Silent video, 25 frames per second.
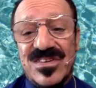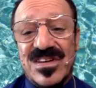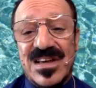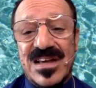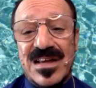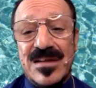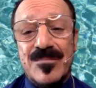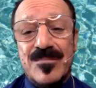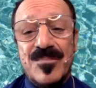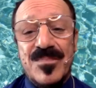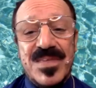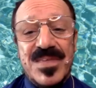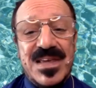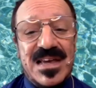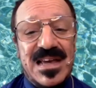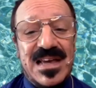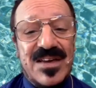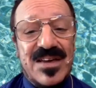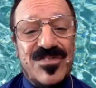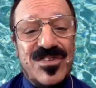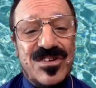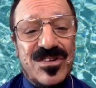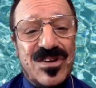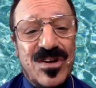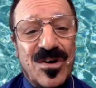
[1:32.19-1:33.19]
And
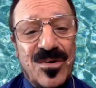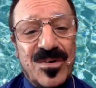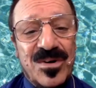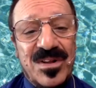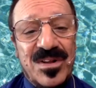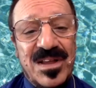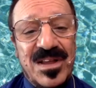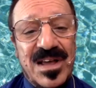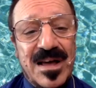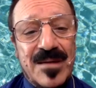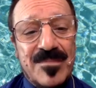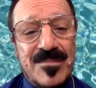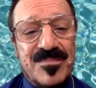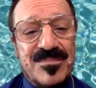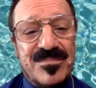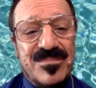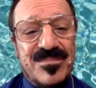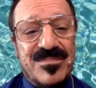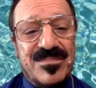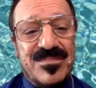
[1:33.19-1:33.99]
if you total up